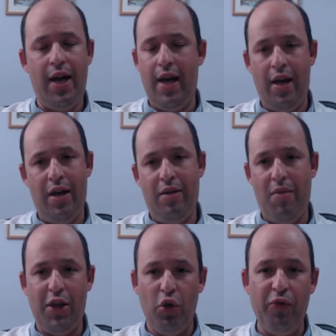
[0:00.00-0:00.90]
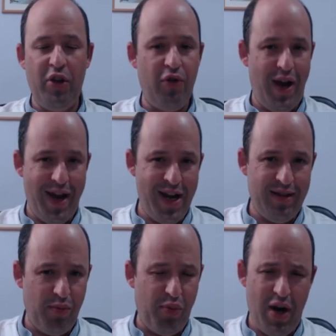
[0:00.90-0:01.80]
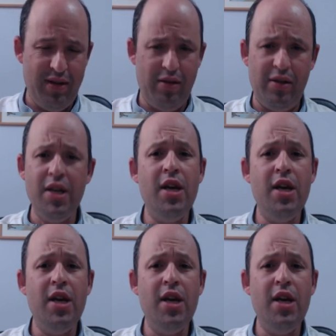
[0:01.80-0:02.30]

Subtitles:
I don't think there are any surprises.